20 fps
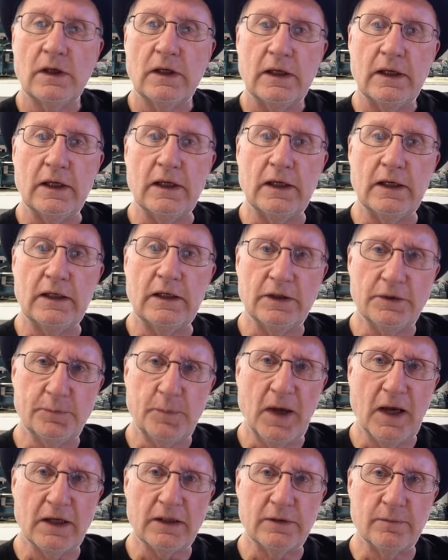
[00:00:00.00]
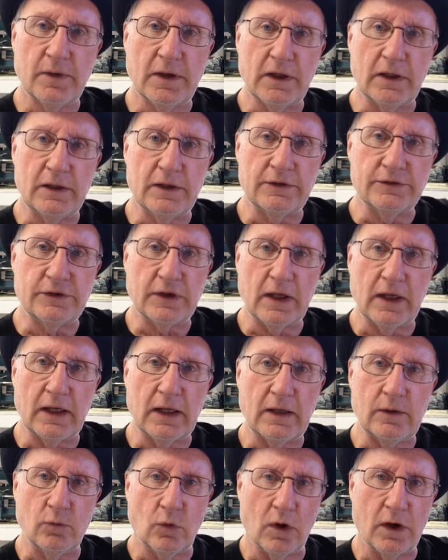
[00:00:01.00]
He gets back to me and
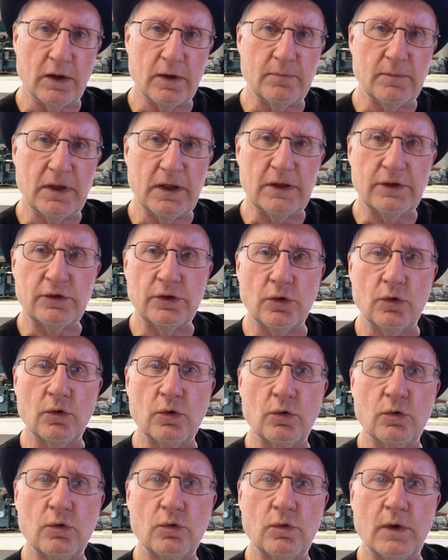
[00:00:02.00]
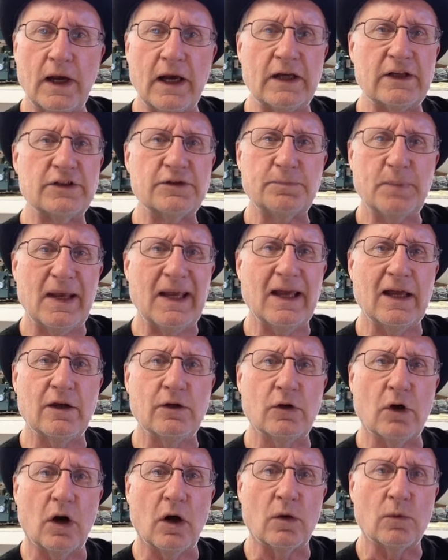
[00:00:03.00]
he wanted me to
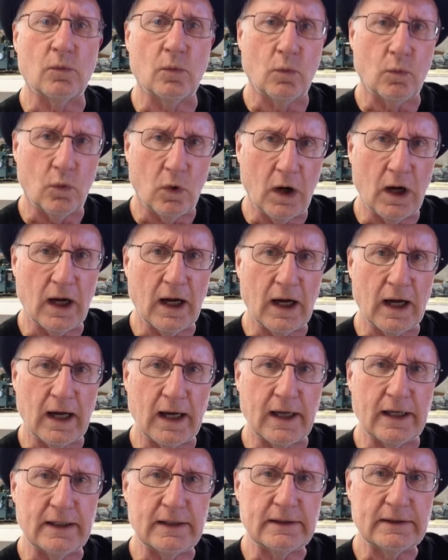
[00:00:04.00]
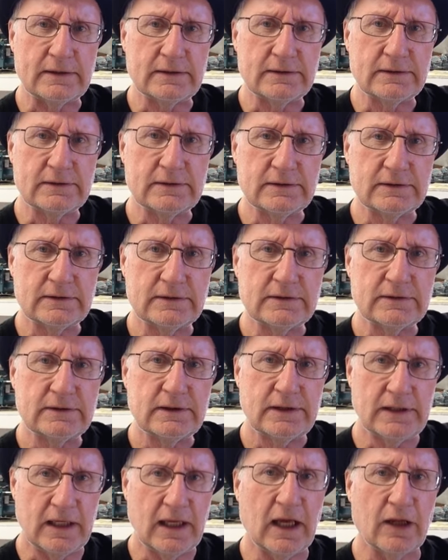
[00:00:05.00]
expand on why
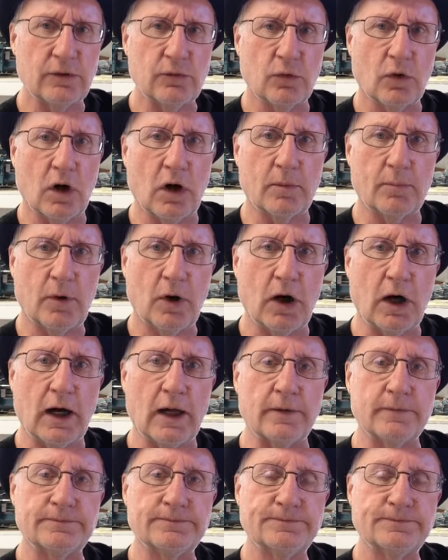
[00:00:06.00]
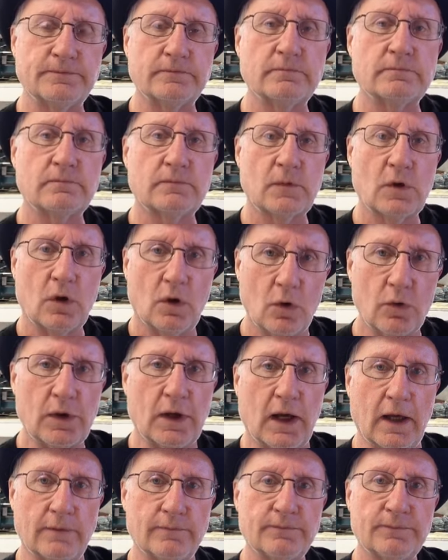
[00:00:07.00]
he had the wrong pot.
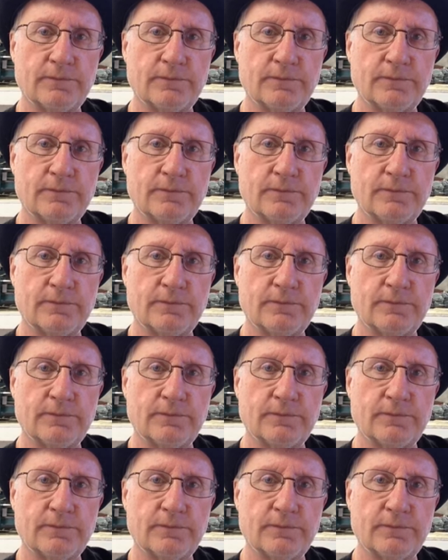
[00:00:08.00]
Okay.